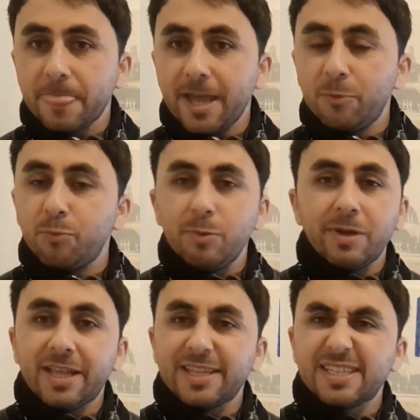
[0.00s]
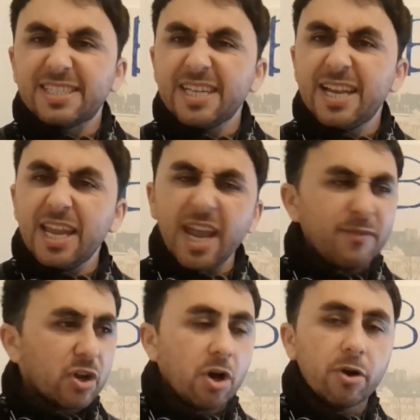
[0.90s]
and we will understand
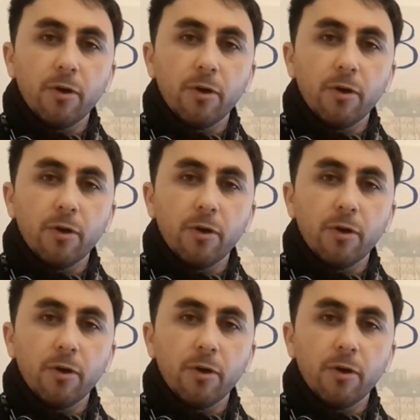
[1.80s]
every kind